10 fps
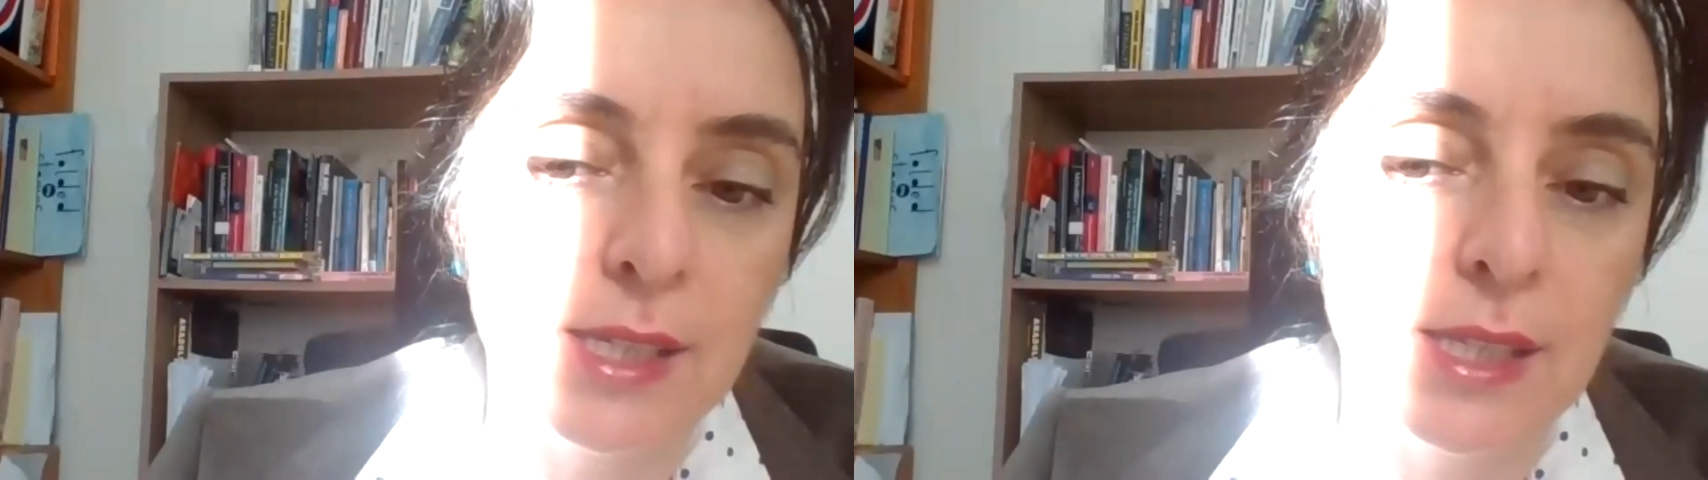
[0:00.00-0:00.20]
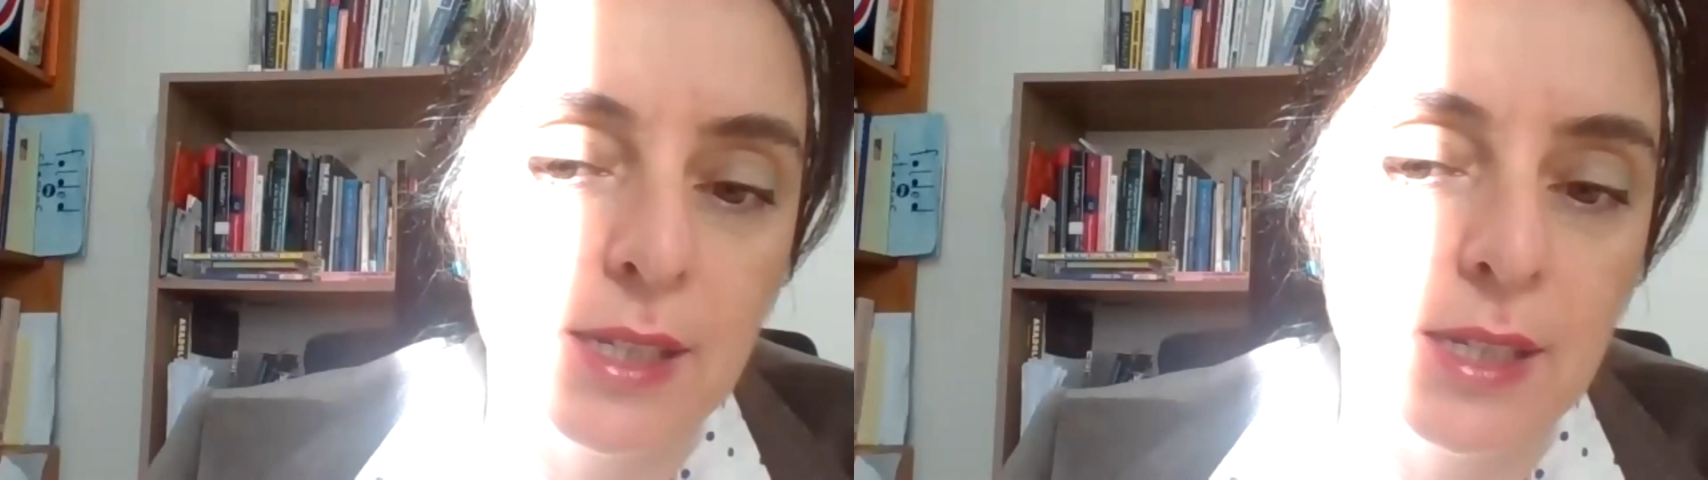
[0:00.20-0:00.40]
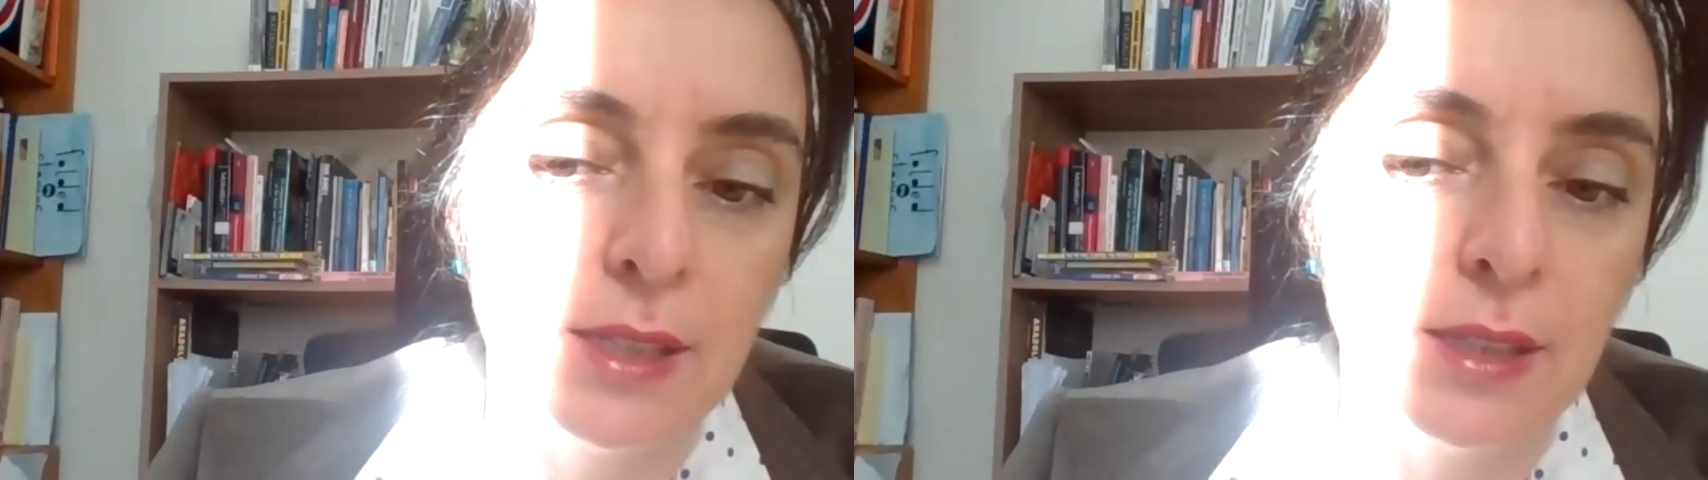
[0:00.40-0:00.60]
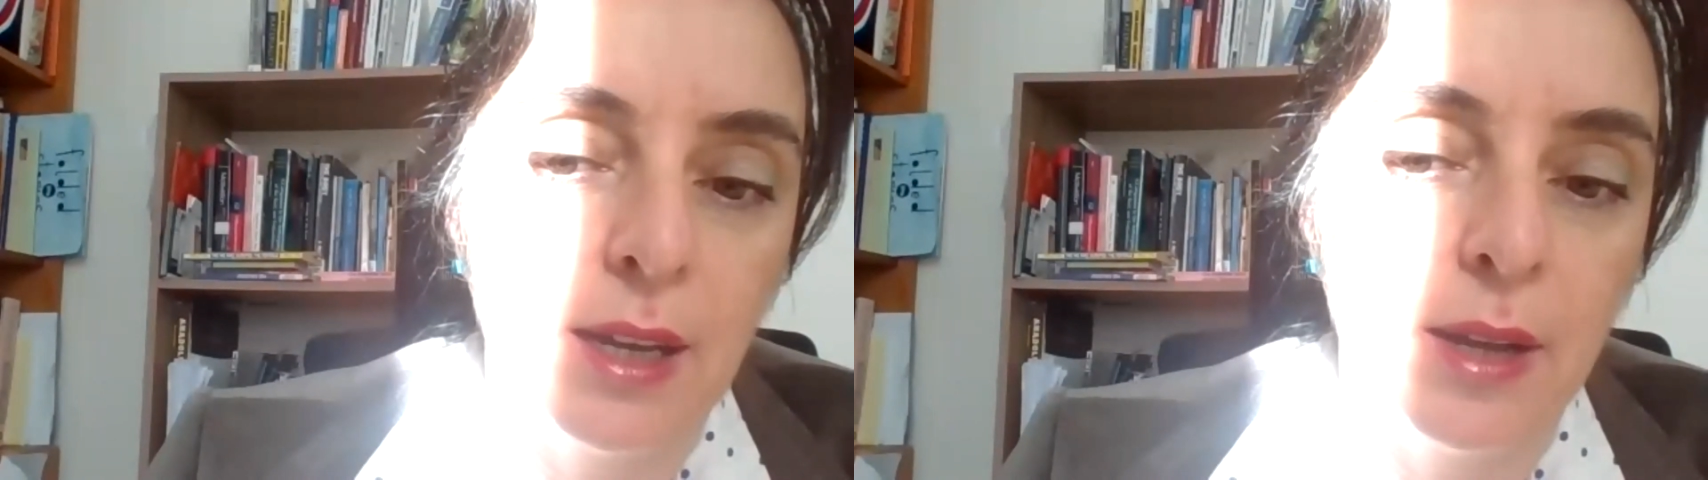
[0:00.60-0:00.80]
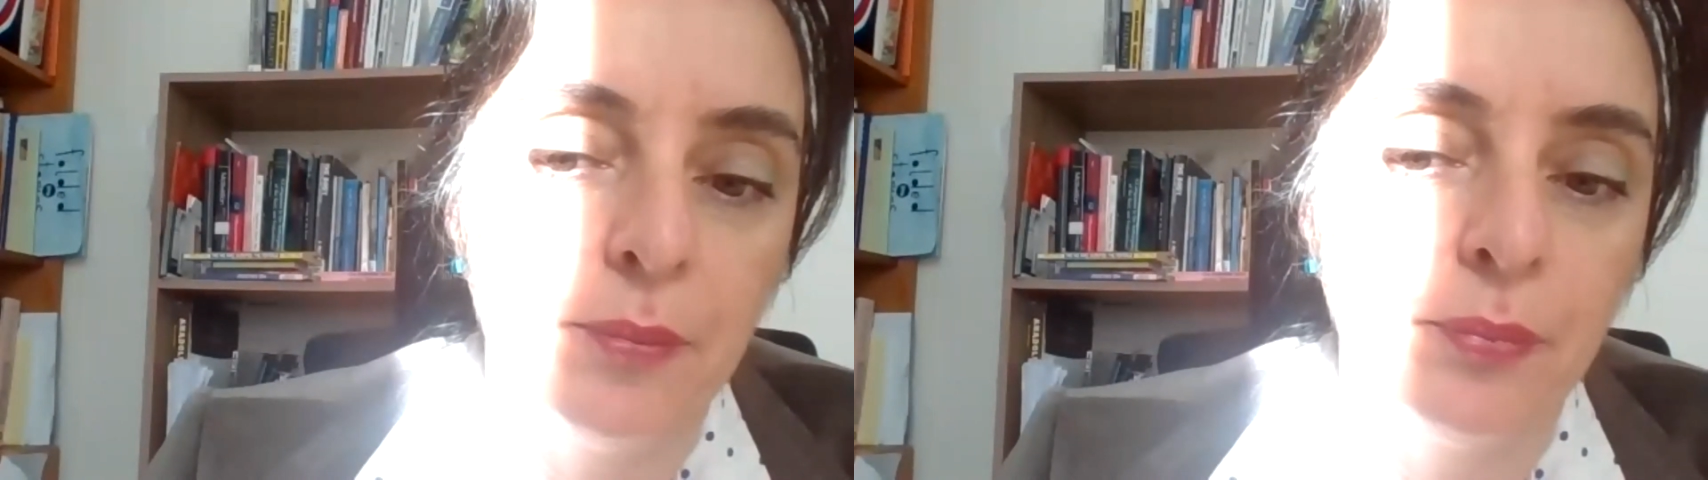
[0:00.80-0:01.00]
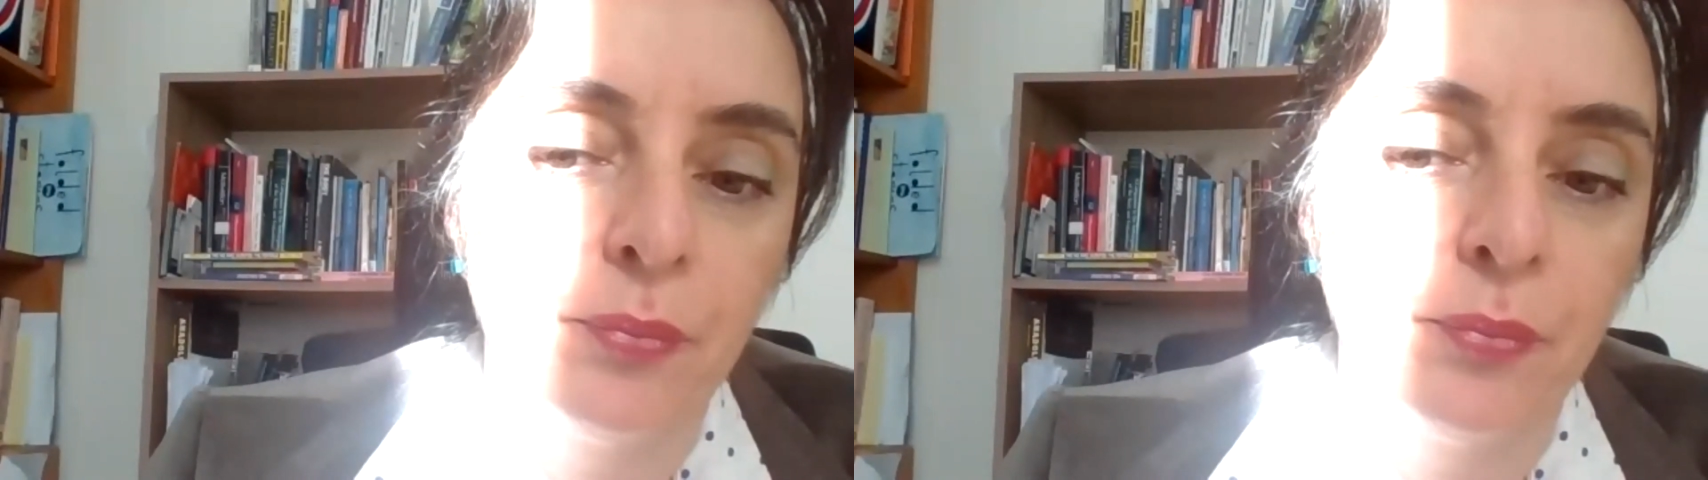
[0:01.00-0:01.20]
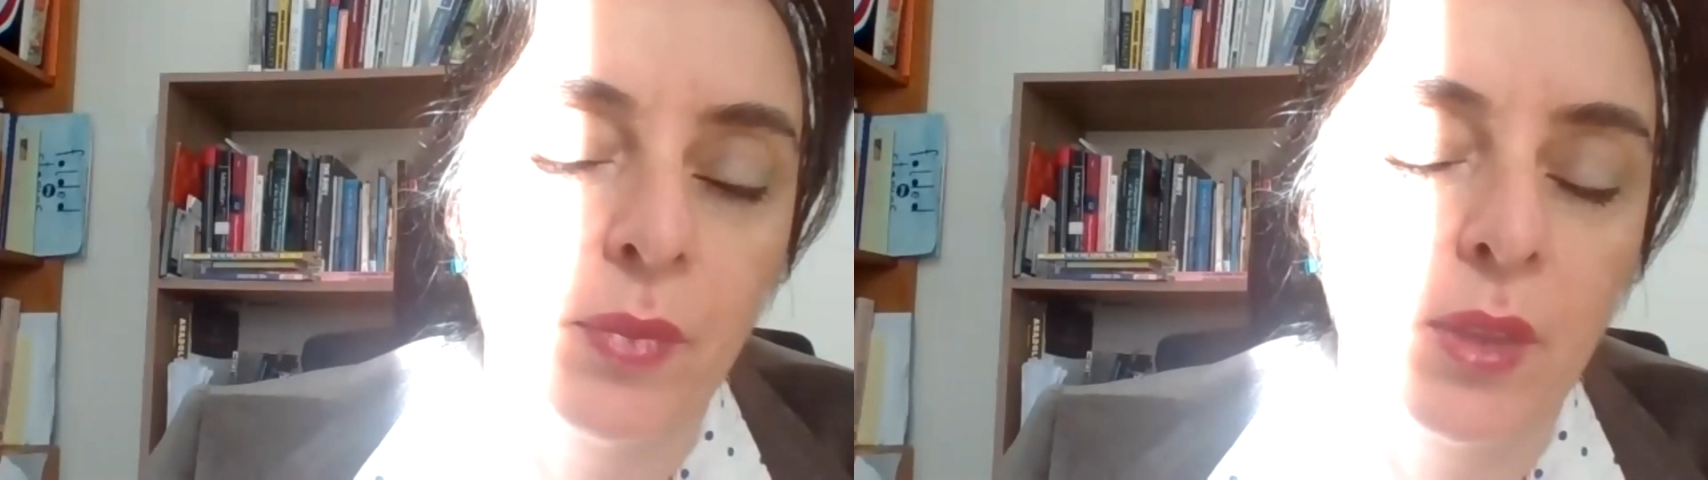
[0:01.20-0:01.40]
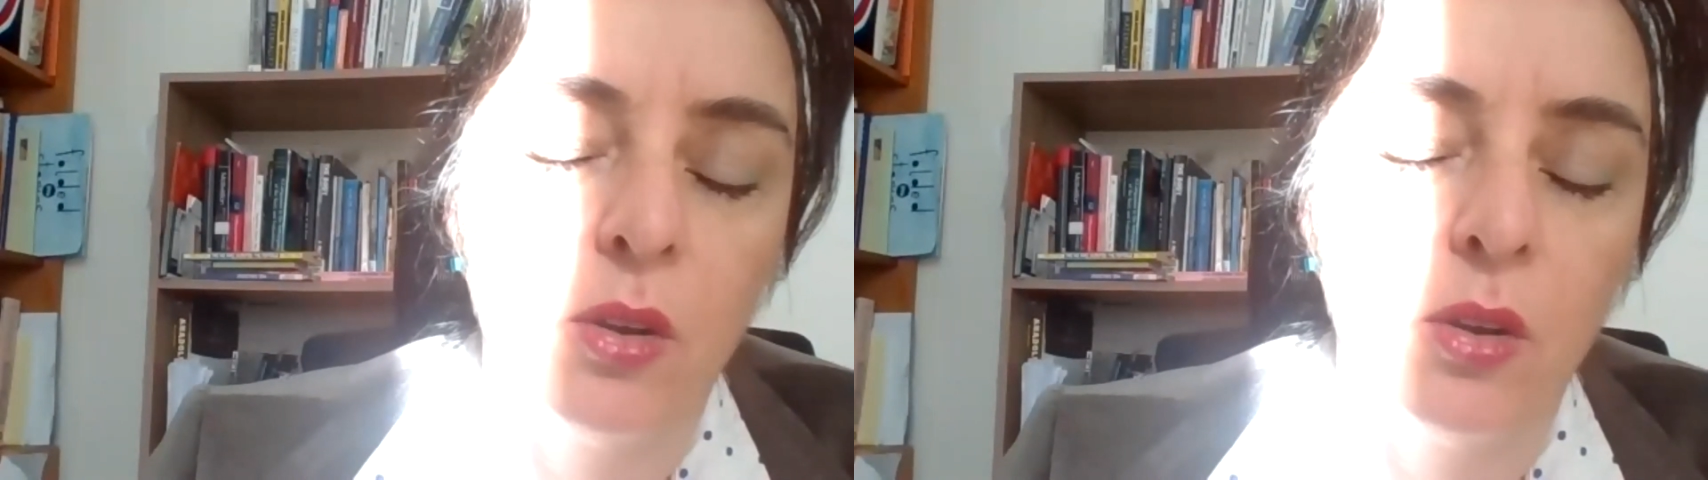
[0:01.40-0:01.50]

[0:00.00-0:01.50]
shared sketches.